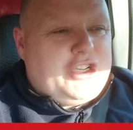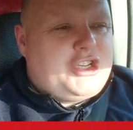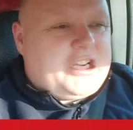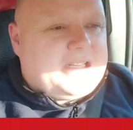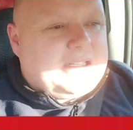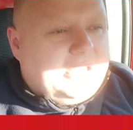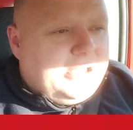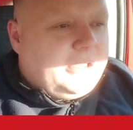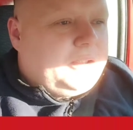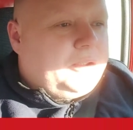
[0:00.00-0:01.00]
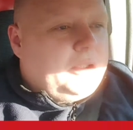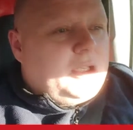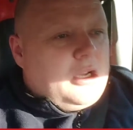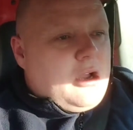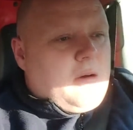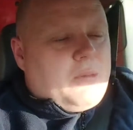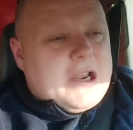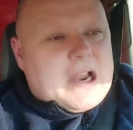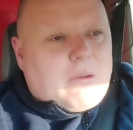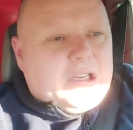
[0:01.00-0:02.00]
shit. But
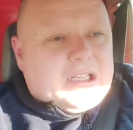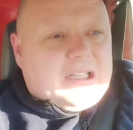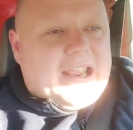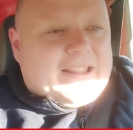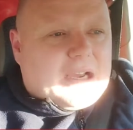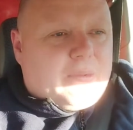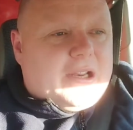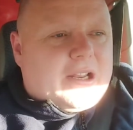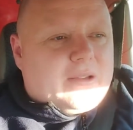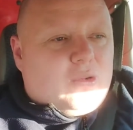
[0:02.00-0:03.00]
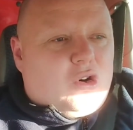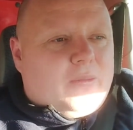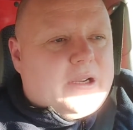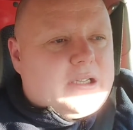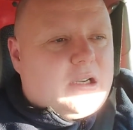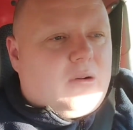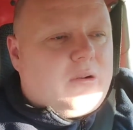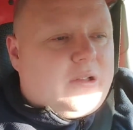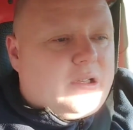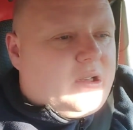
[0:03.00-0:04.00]
in our little league that we're in at the moment,
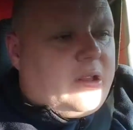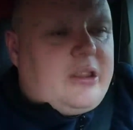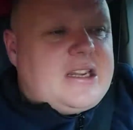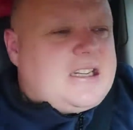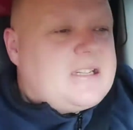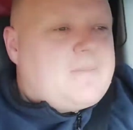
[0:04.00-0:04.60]
this is